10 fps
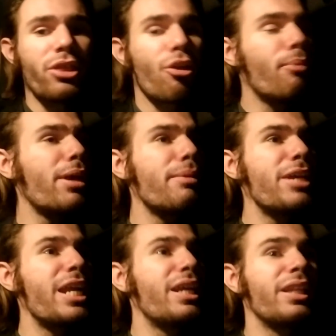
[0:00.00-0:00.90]
though. I'm gonna be
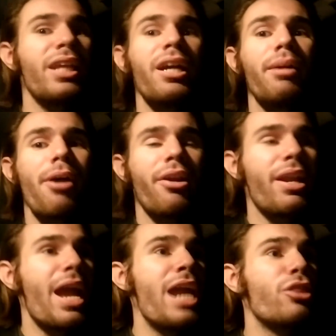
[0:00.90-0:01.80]
getting there about
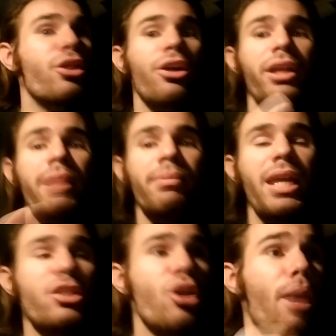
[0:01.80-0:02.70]

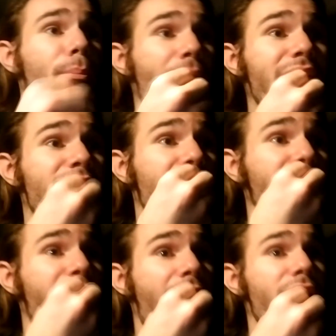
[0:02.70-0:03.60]
8:30. It's
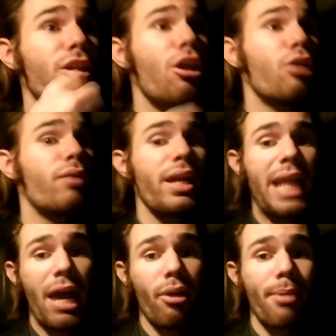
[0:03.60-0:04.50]
basically 8 o'clock right
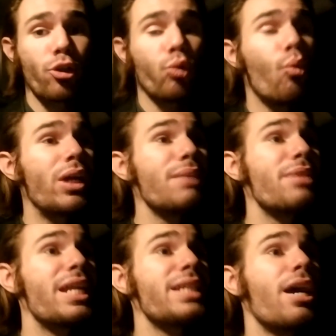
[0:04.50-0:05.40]
now. I'm about 20
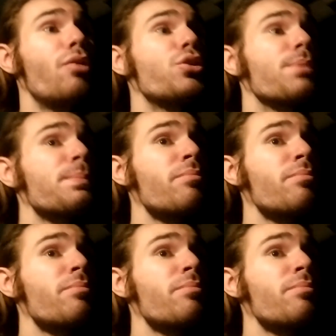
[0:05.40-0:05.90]
minutes out.